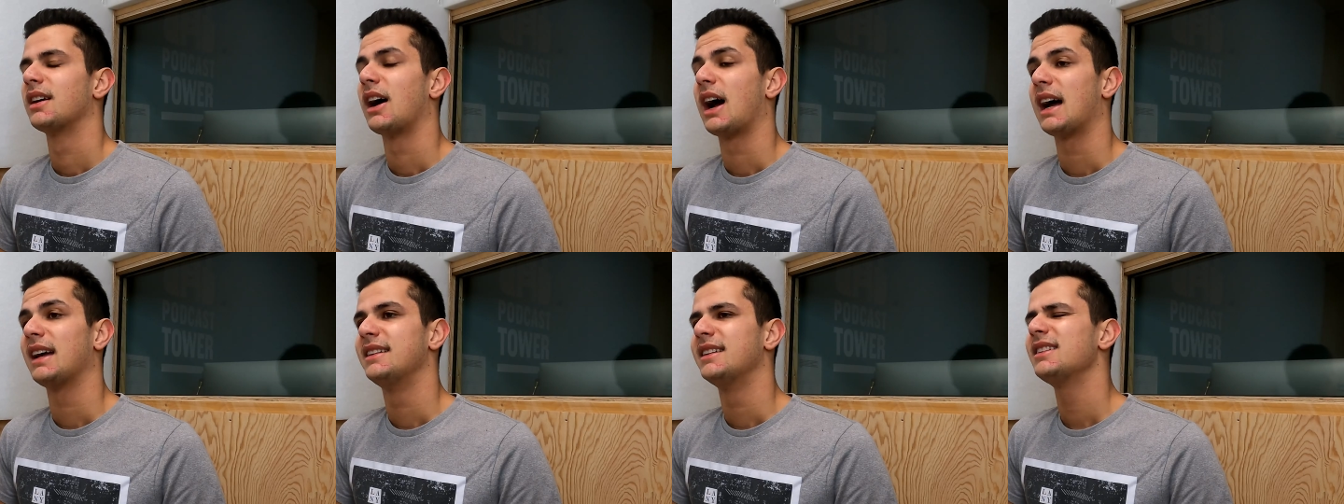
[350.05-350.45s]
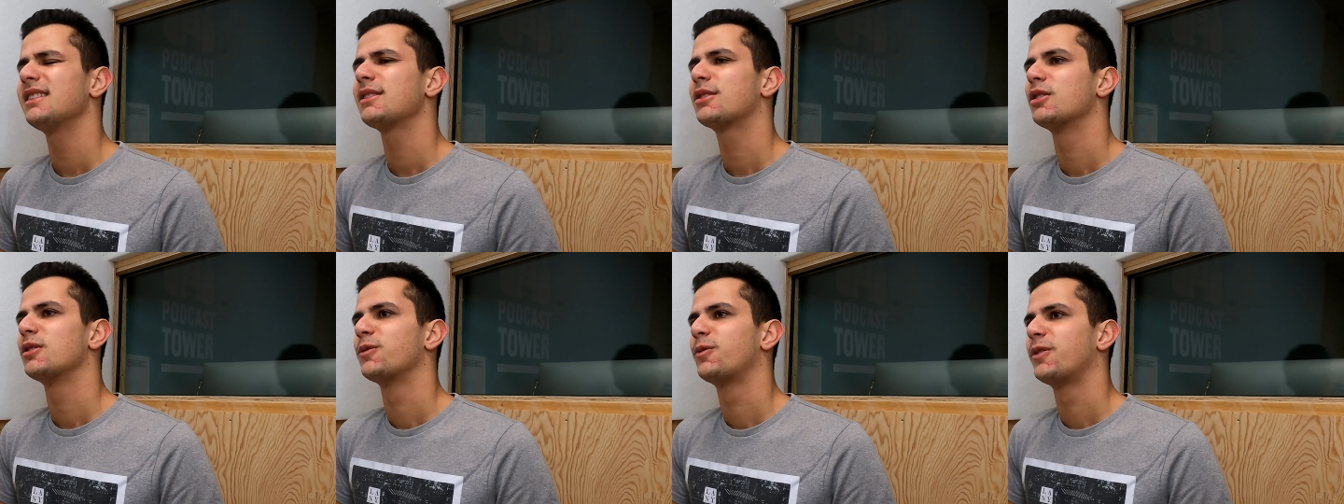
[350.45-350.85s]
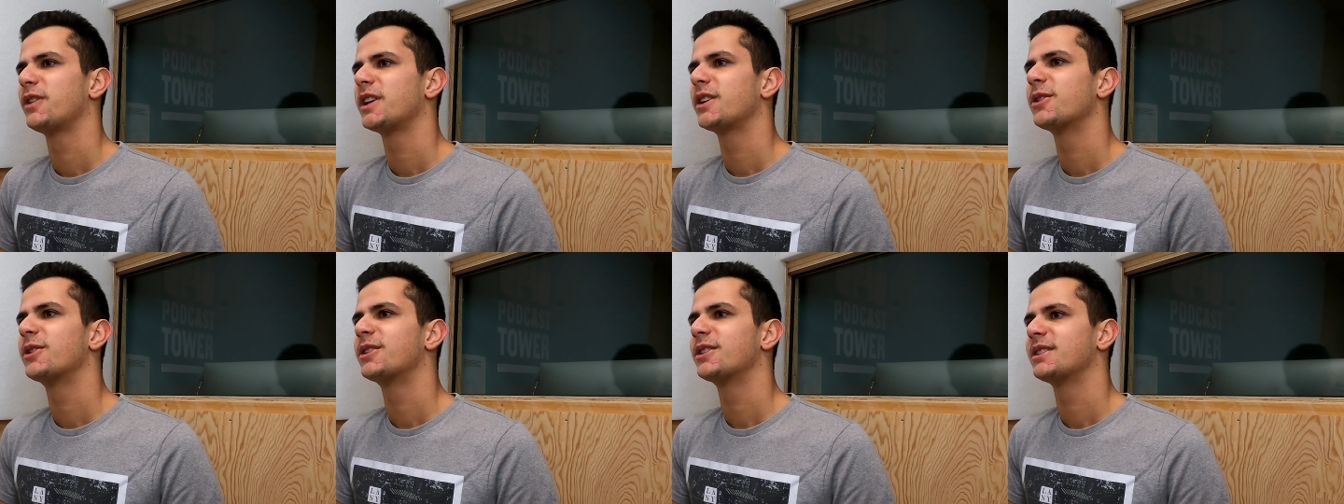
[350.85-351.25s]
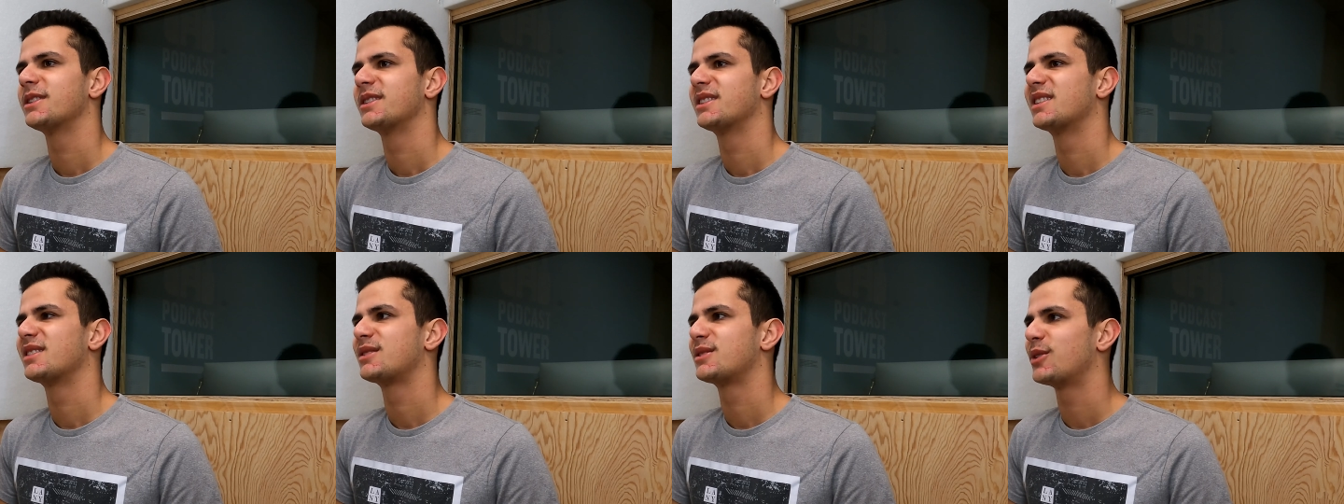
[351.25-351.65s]
I didn't configure
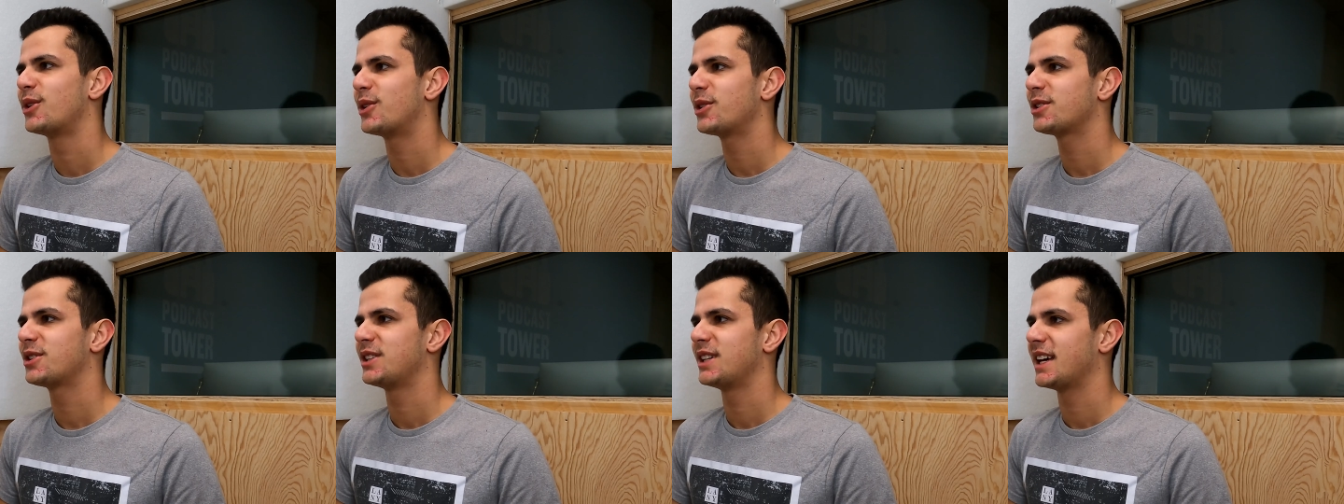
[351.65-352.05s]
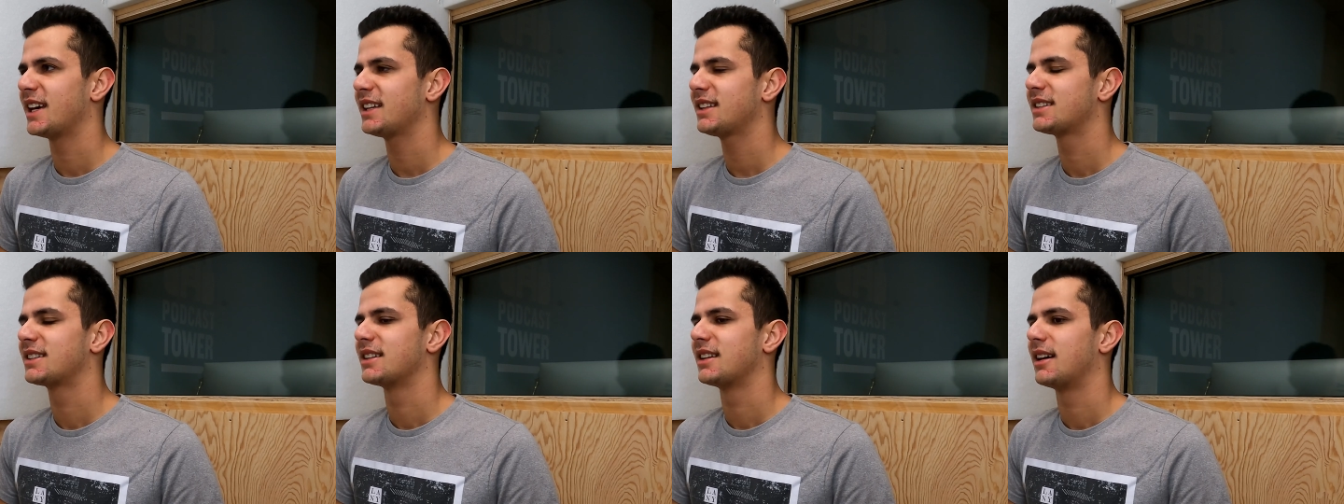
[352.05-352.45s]
the search yet,